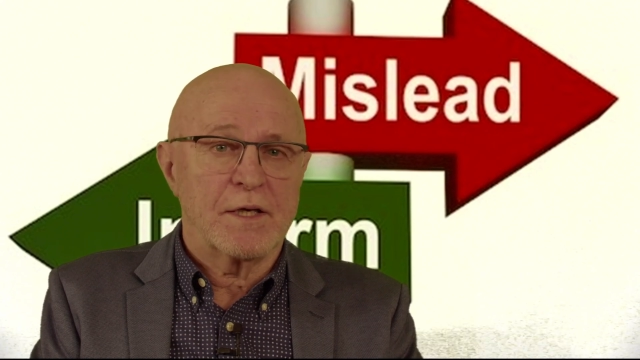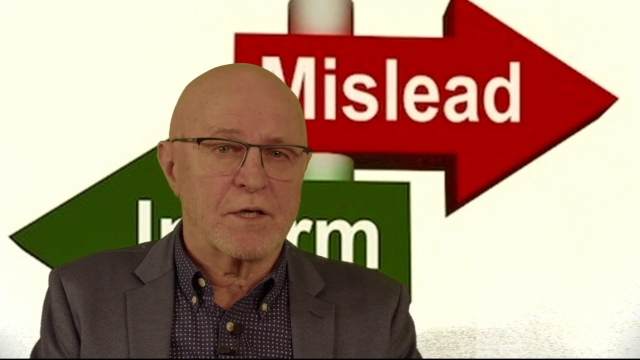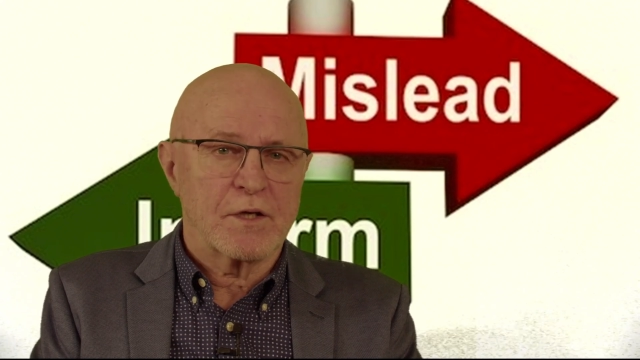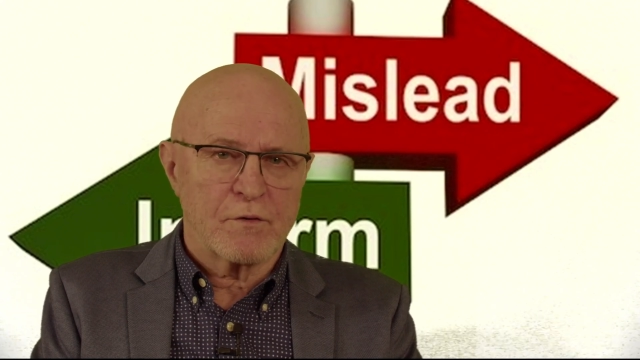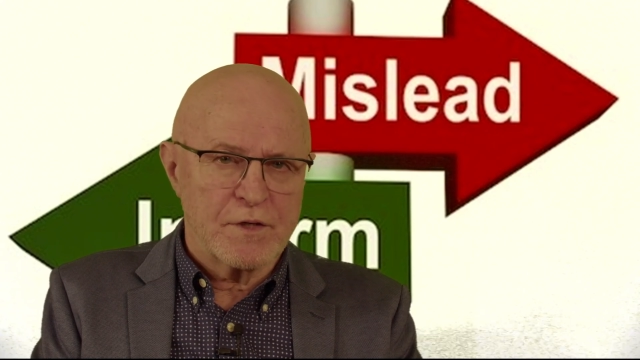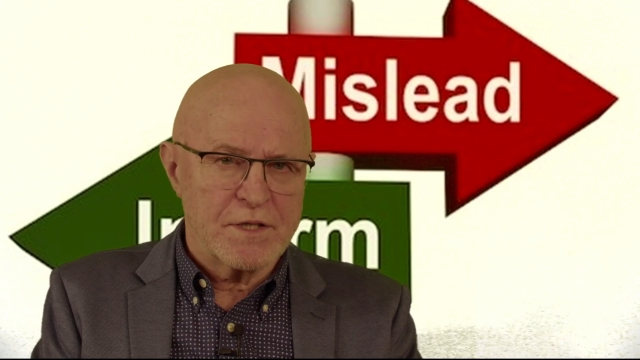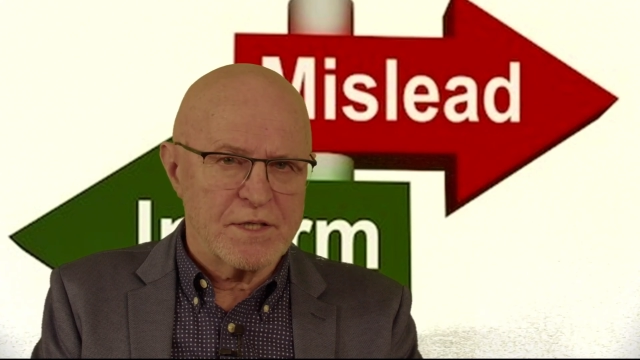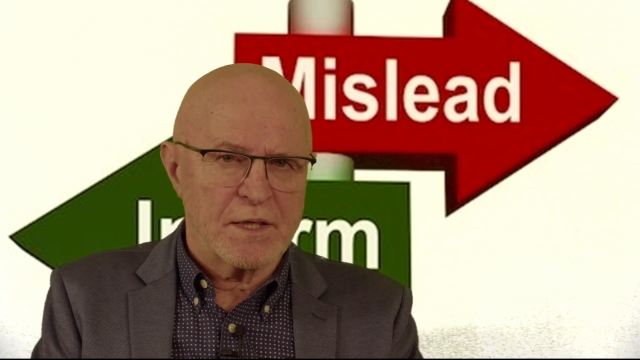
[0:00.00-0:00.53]

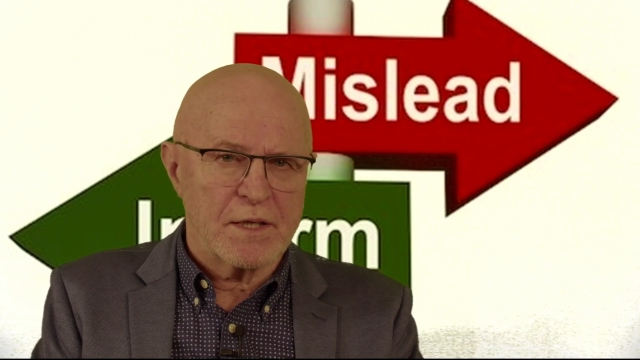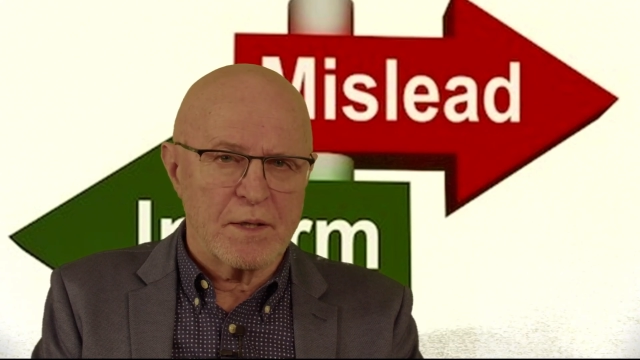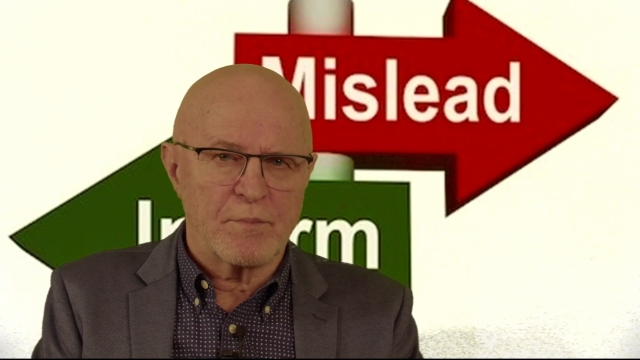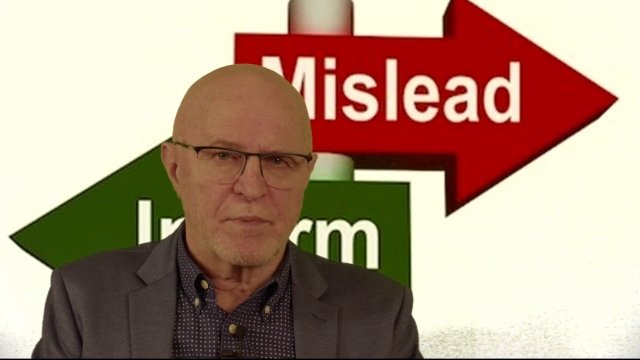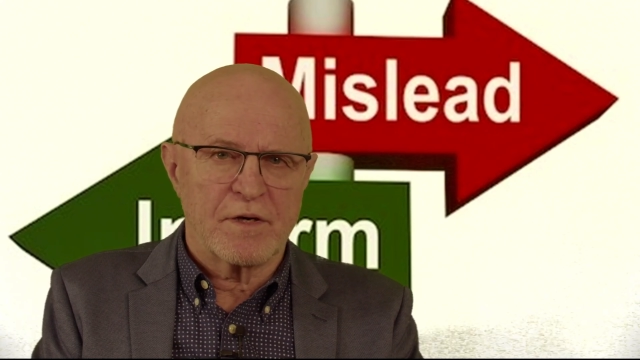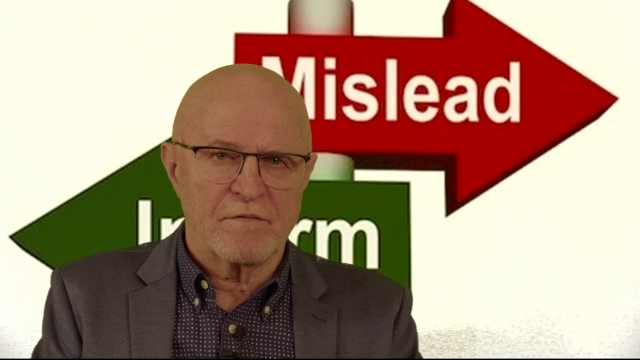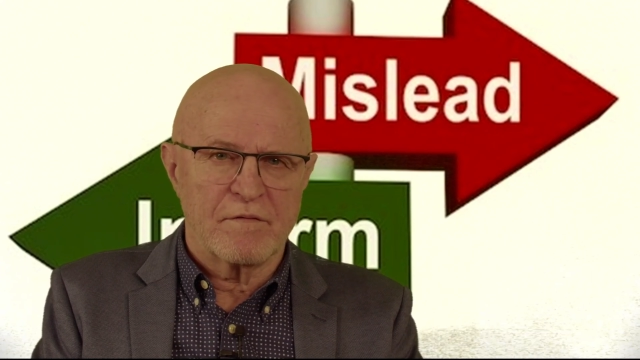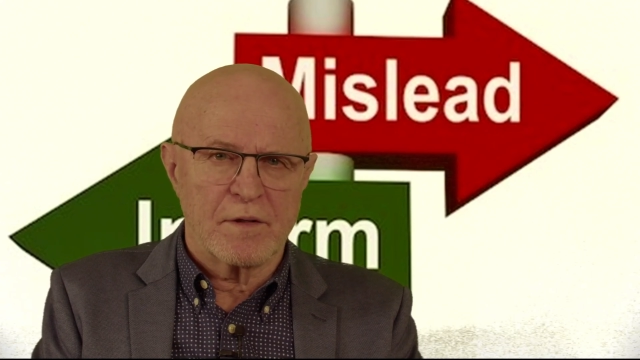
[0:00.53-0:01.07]
increasingly
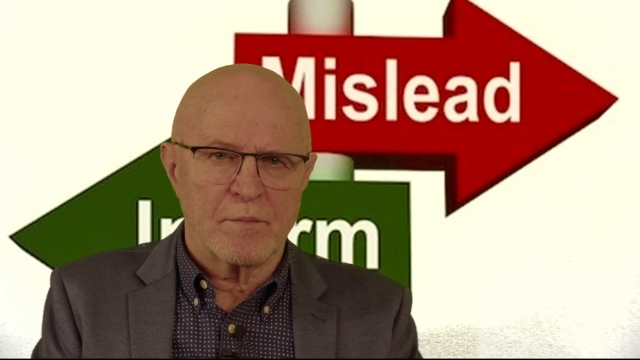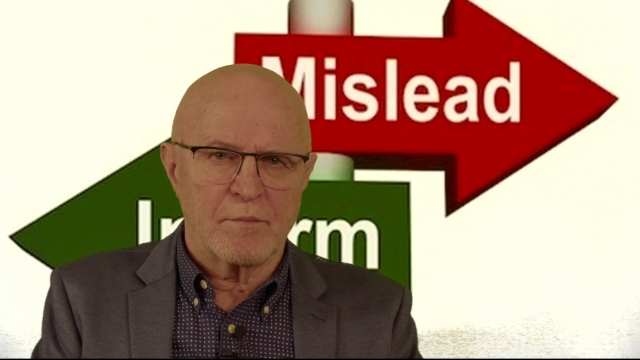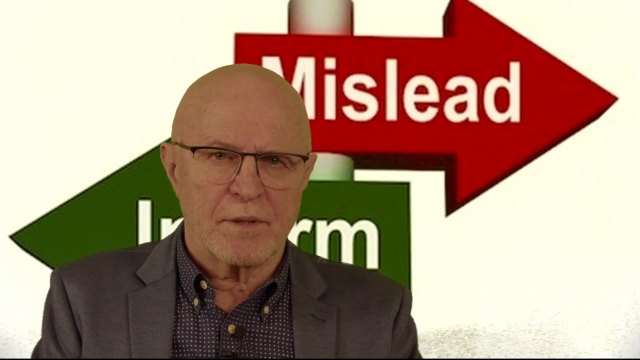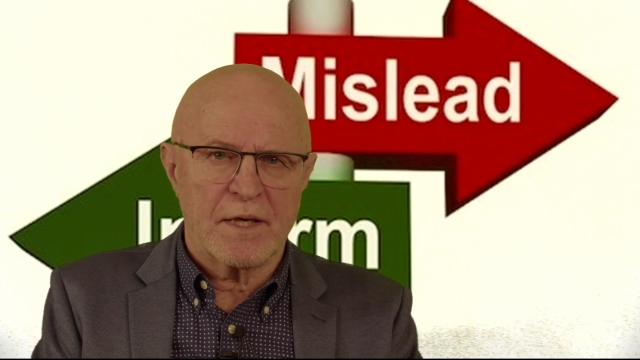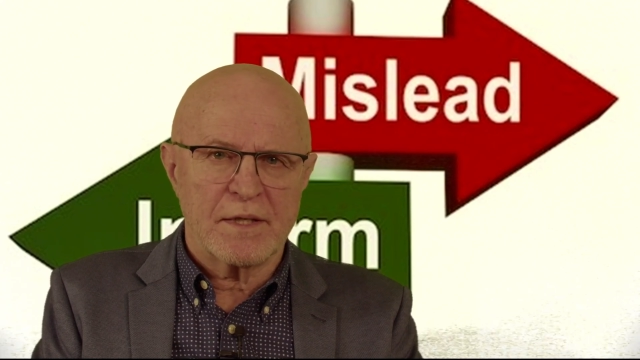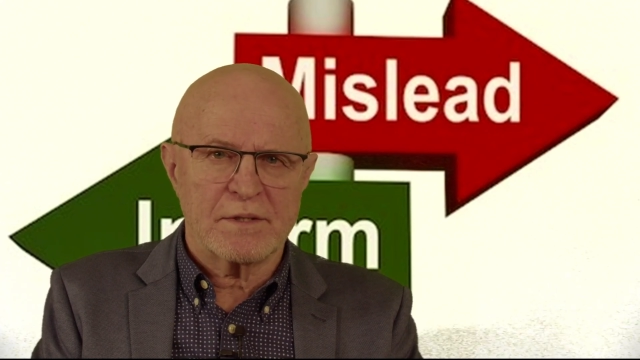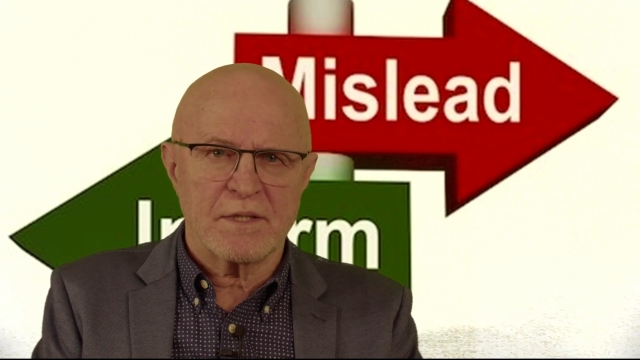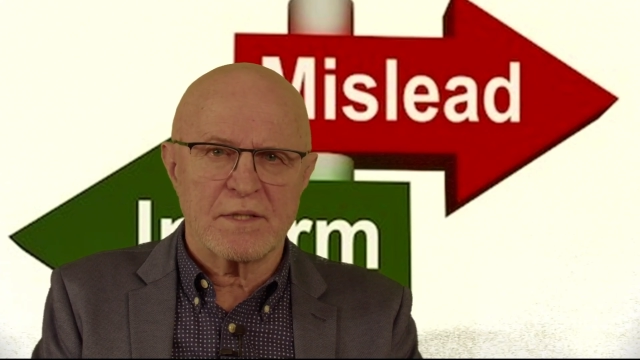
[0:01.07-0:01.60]
prevalent
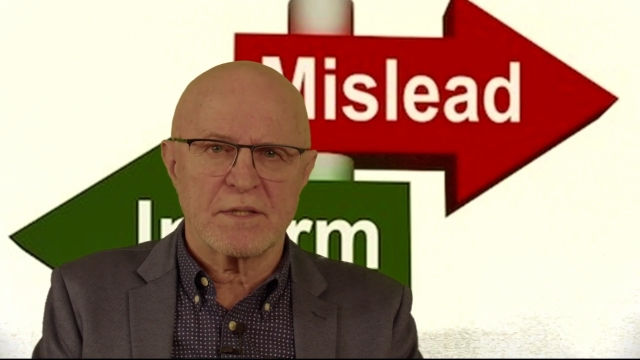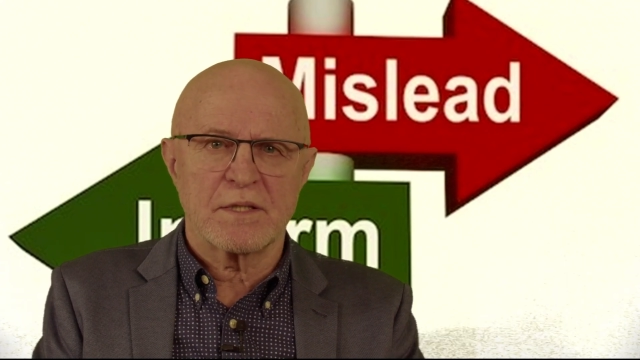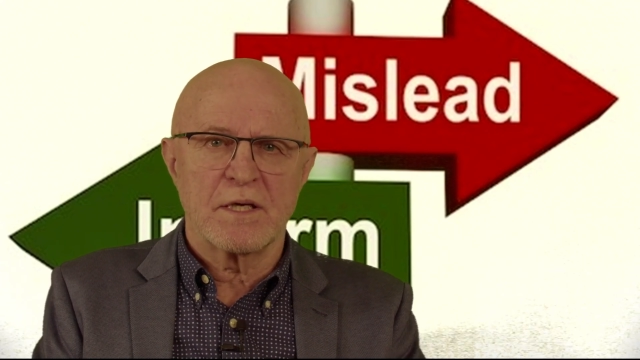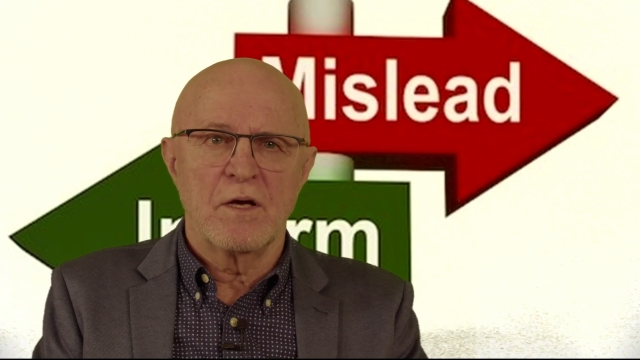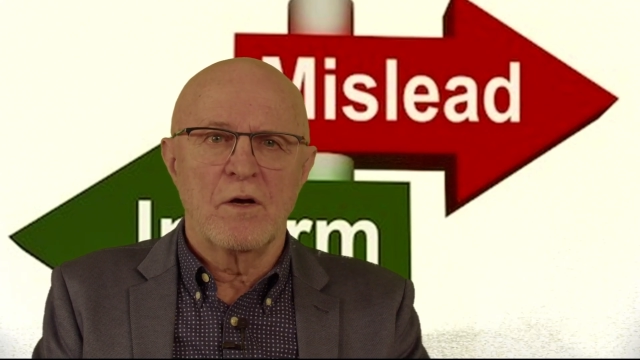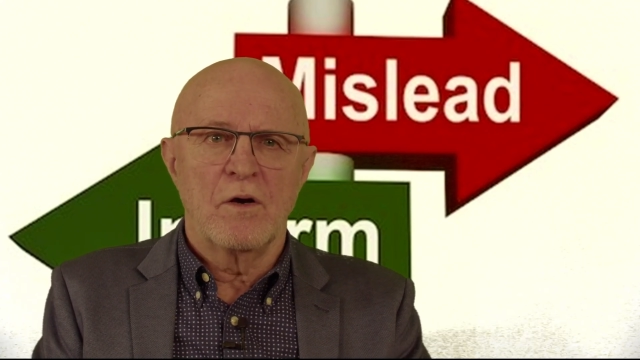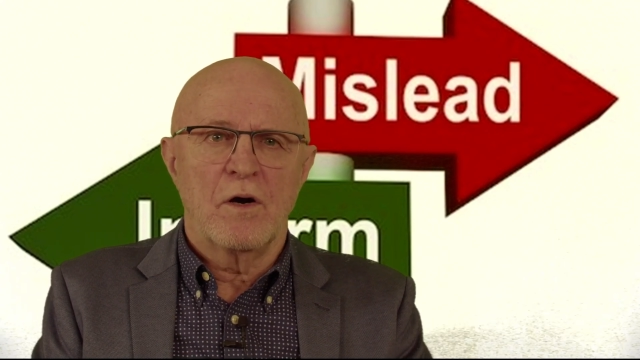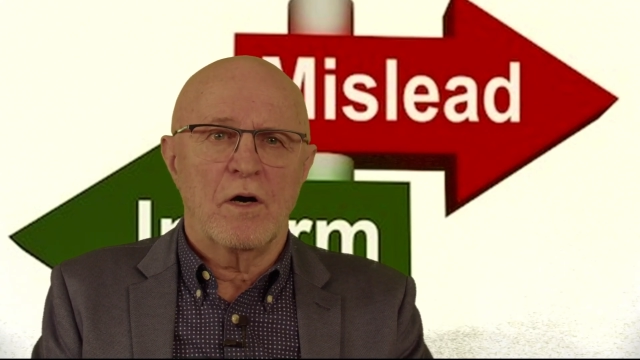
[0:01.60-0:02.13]
practice